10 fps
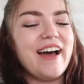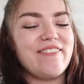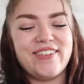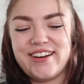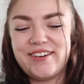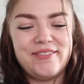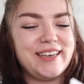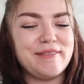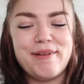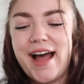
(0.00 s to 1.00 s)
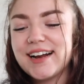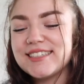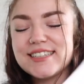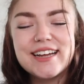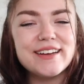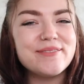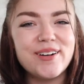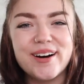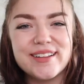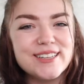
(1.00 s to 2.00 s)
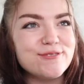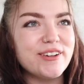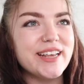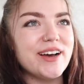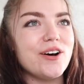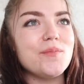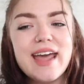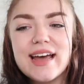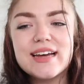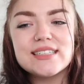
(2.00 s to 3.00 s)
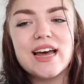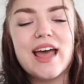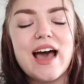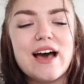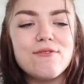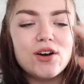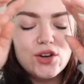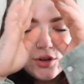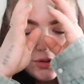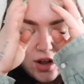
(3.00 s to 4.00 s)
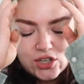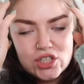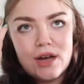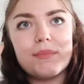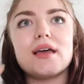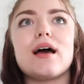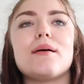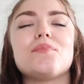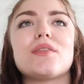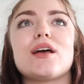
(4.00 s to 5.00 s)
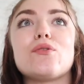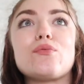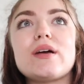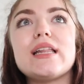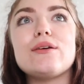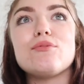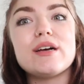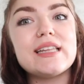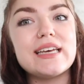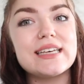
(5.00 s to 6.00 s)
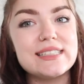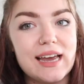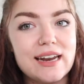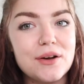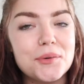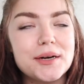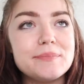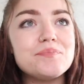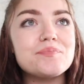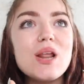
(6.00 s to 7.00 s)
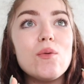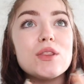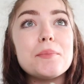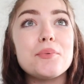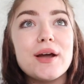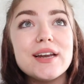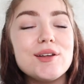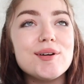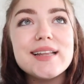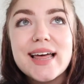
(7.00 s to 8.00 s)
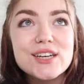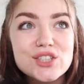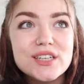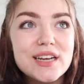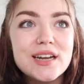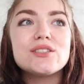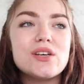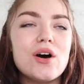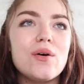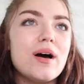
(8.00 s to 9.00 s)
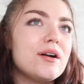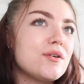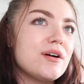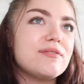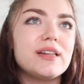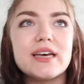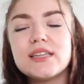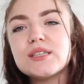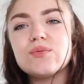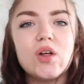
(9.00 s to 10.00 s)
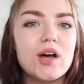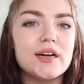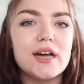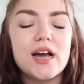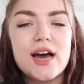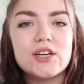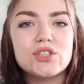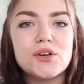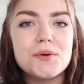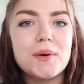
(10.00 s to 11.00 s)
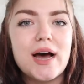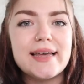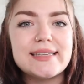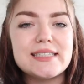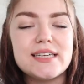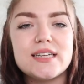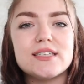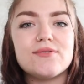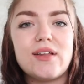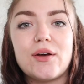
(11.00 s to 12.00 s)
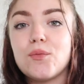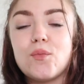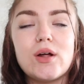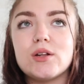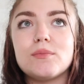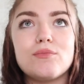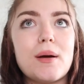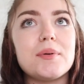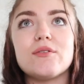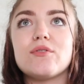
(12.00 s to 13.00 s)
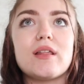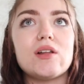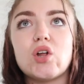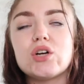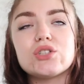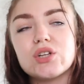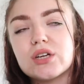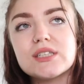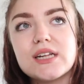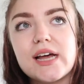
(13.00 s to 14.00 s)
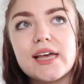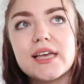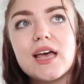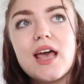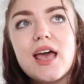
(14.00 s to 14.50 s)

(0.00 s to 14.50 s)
I figured we could package them on this video. And I have a new launch coming up, like a really, really exciting one with a brand new collection. So I don't know, I feel like in this vlog, I can kind of show you behind the scenes of like what prepping for that launch looks like